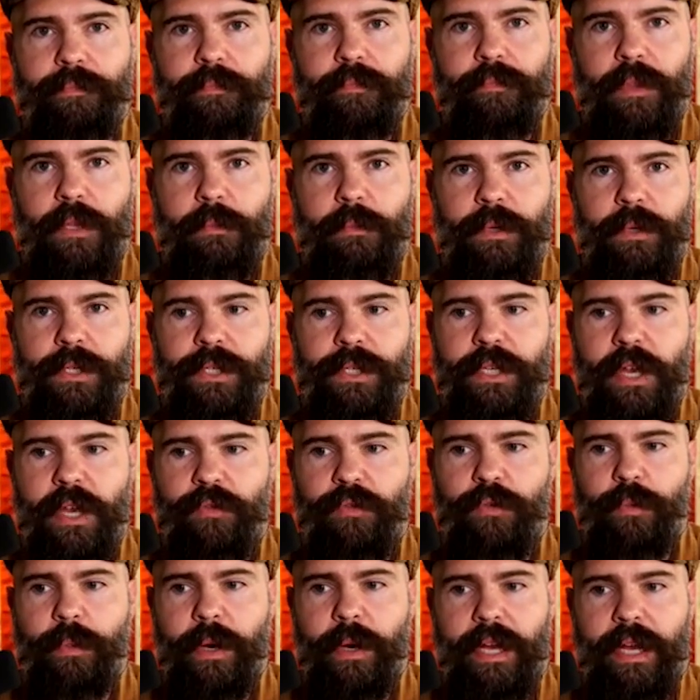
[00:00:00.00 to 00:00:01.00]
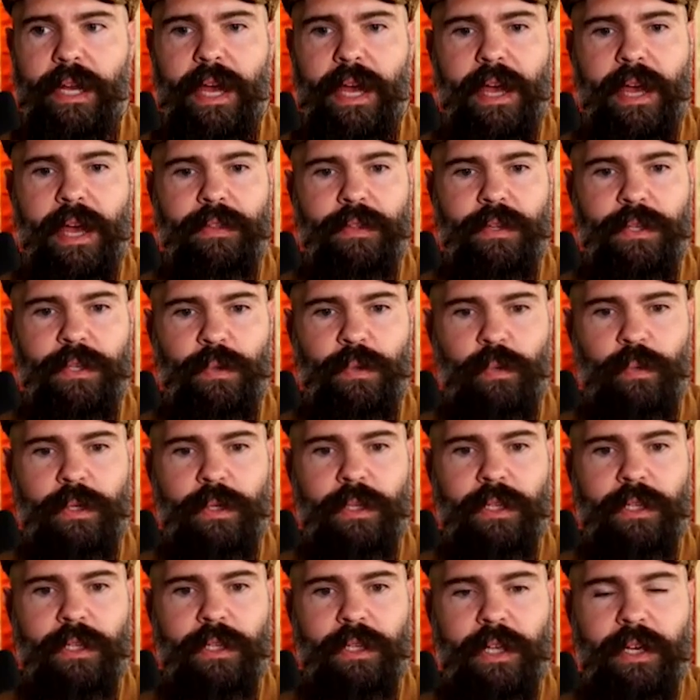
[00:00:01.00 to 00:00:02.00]
but just everybody had this
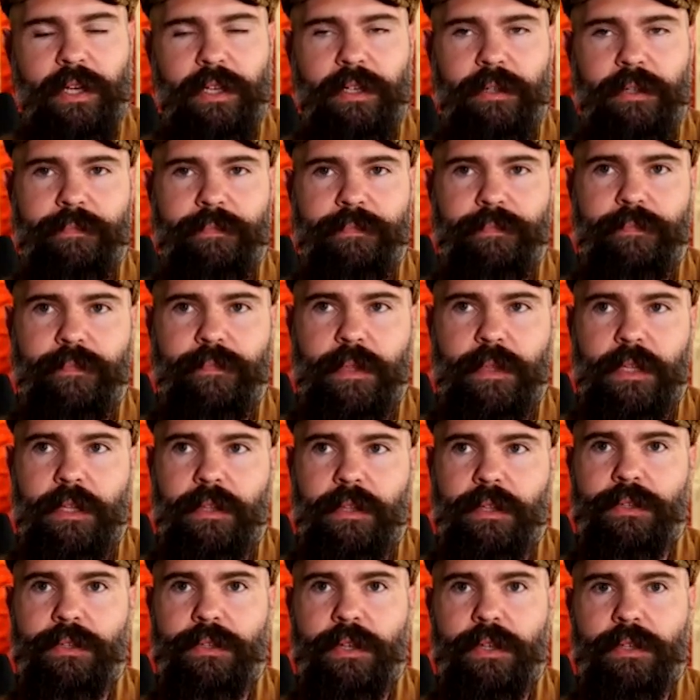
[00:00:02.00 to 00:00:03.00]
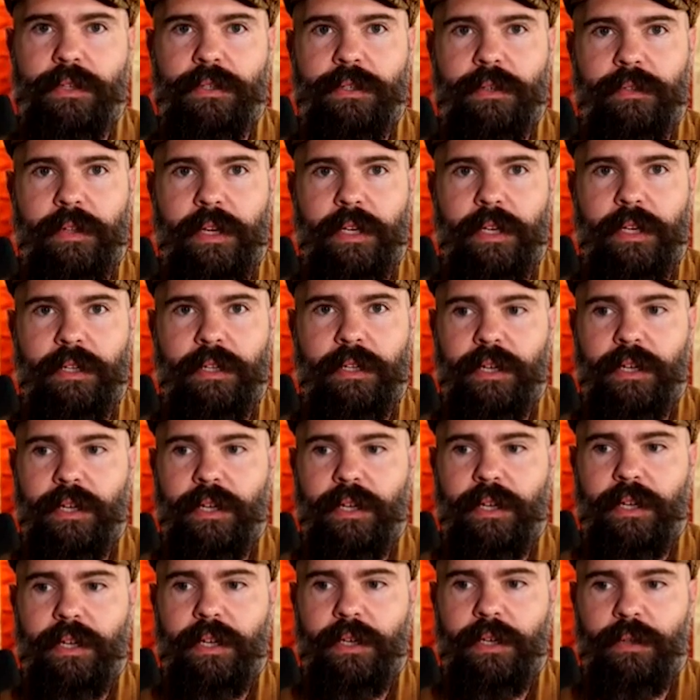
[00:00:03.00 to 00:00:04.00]
really like this sense of like,
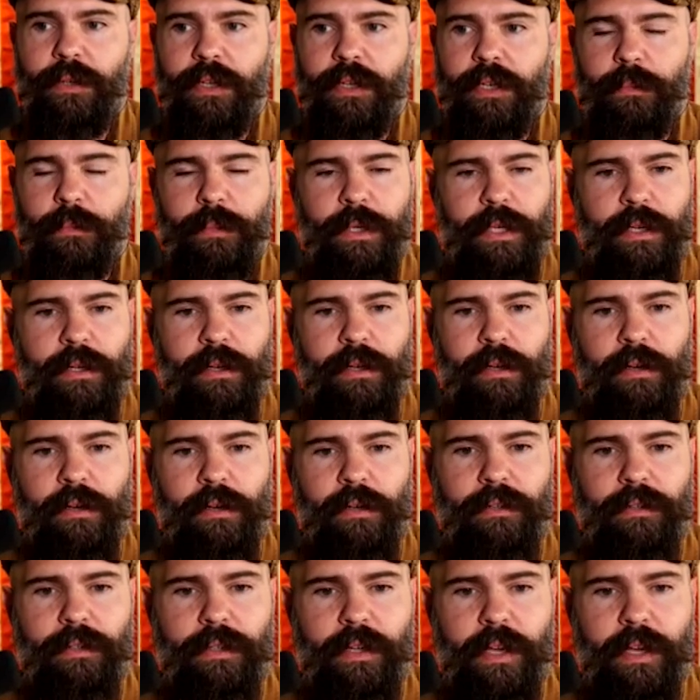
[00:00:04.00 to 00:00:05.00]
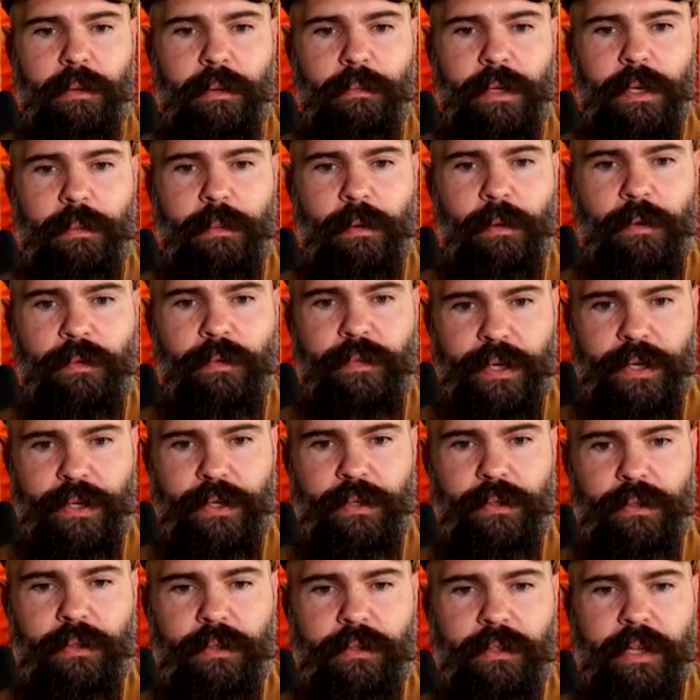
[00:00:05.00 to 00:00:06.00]
you need to be here and be a
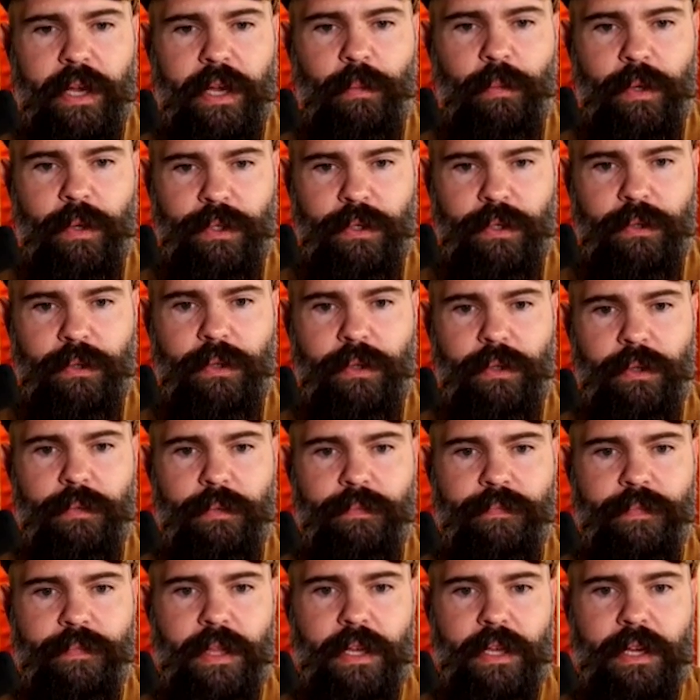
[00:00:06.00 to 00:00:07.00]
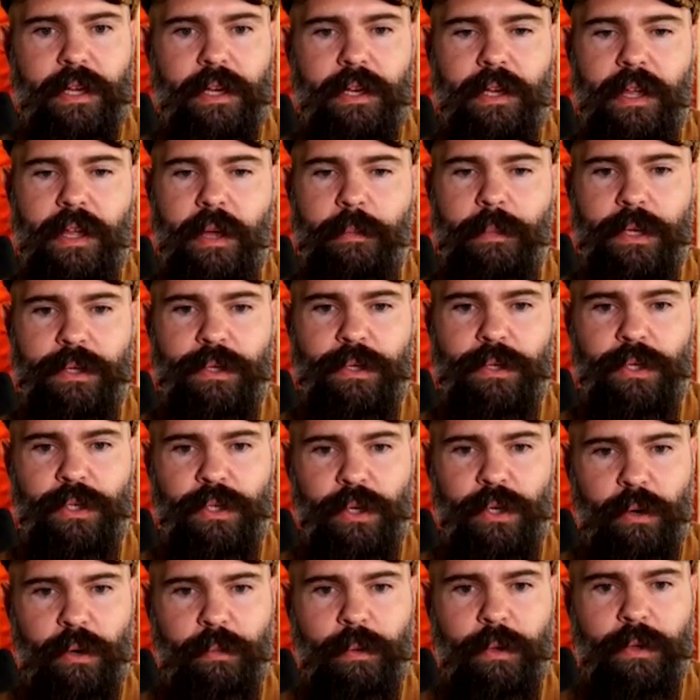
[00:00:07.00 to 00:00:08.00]
professional at what you do. That means you
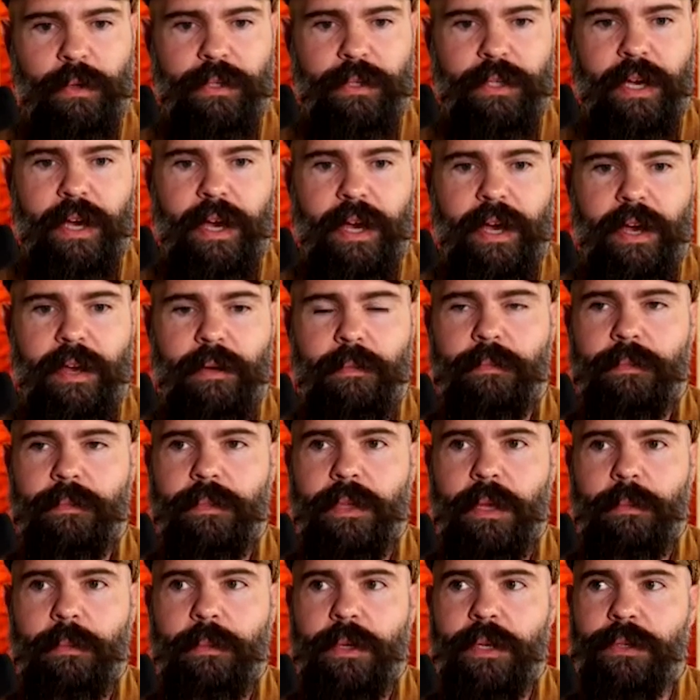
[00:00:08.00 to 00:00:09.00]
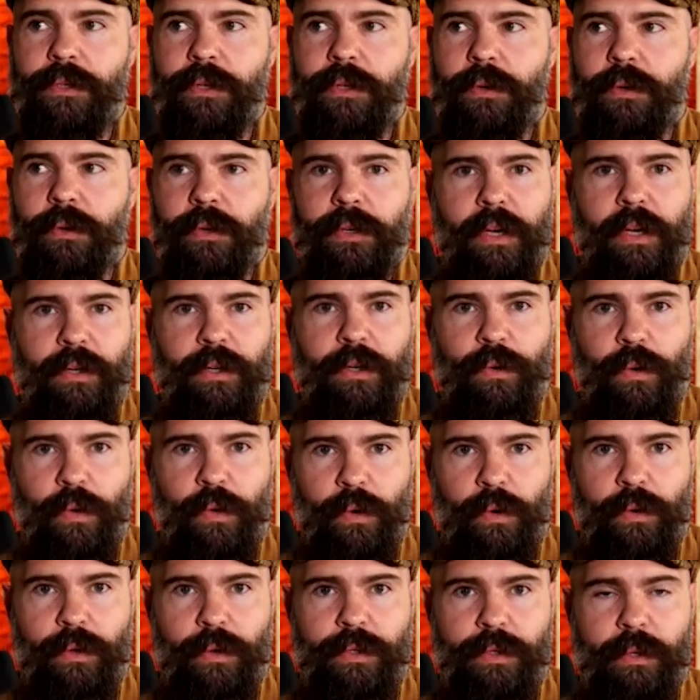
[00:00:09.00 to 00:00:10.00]
show up on time. That means you don't cut
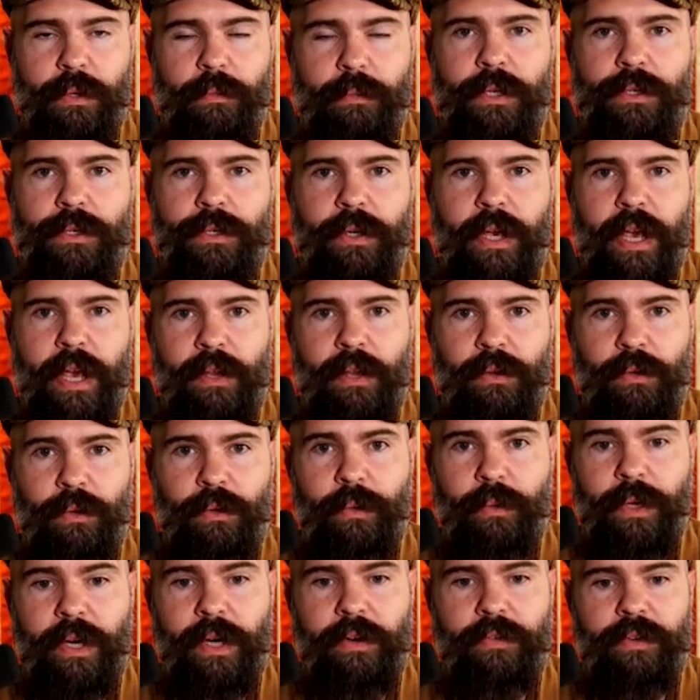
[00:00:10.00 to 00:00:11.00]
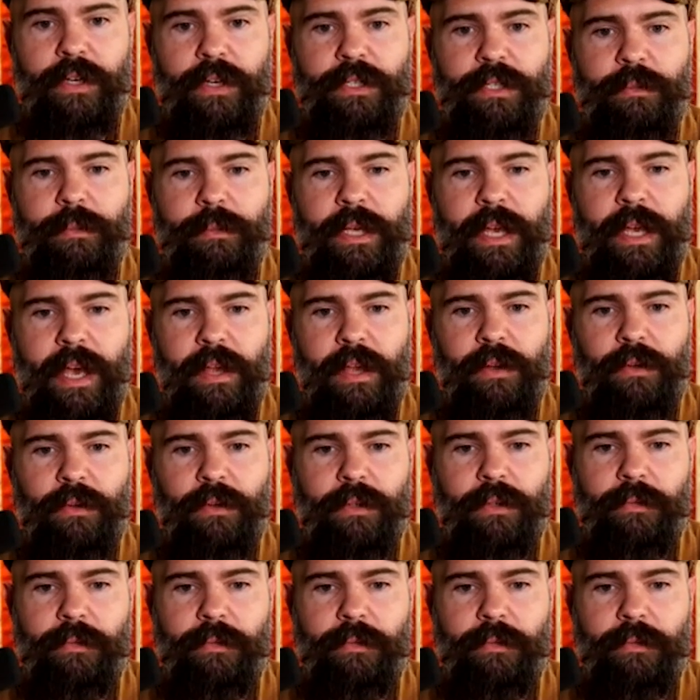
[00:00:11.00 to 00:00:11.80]
corners. It means you handle whatever needs to be handled.